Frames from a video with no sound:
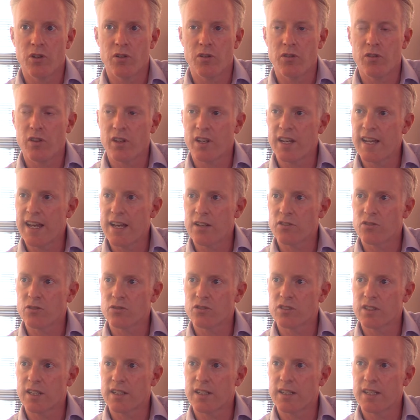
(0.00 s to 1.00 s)
the
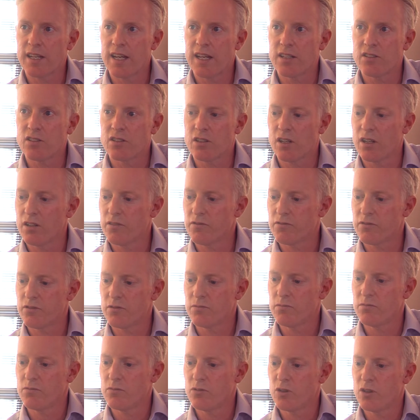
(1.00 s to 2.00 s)
council suddenly had to go
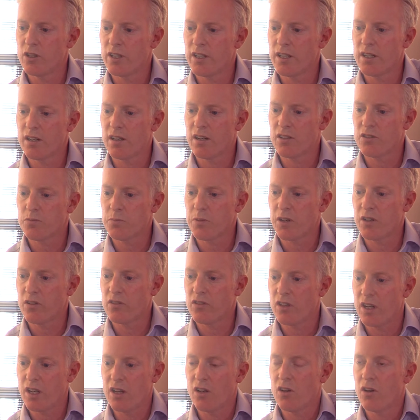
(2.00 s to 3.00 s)
from working, I
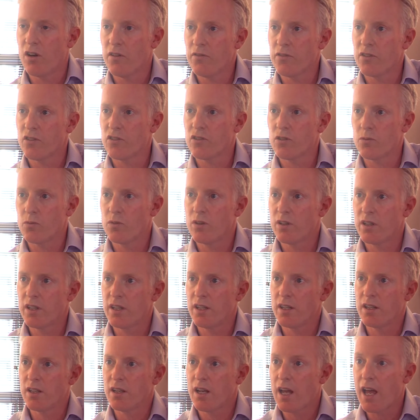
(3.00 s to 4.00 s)
suppose, in an office to
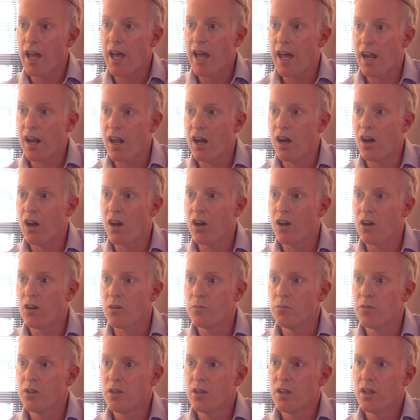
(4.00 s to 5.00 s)
working at
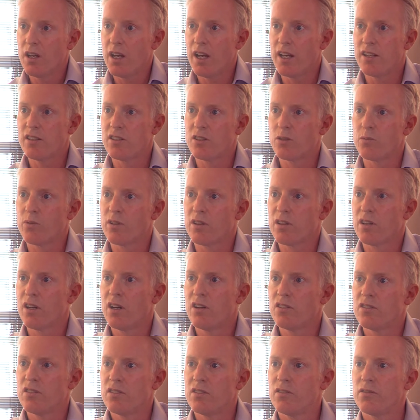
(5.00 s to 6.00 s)
home and deal with
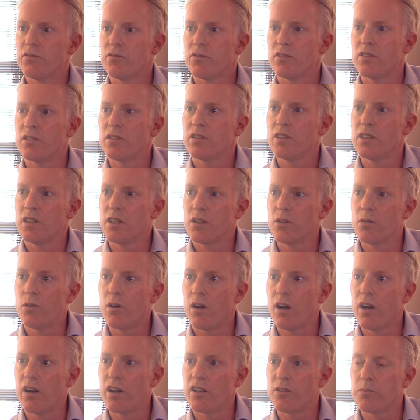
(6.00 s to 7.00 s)
loads of different
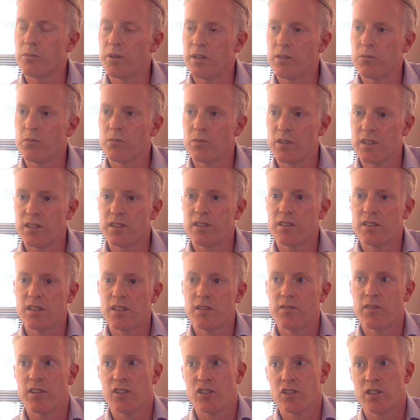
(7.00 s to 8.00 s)
inquiries. But we
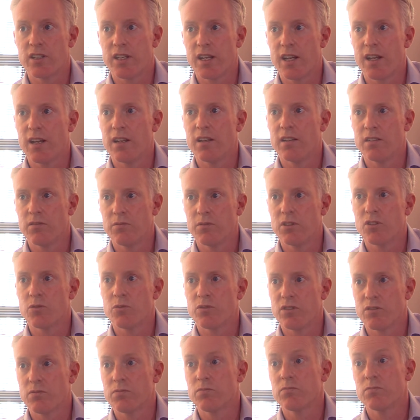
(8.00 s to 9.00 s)
did eventually get it,
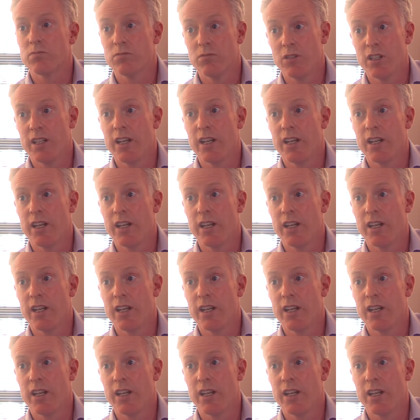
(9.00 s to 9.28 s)
which was really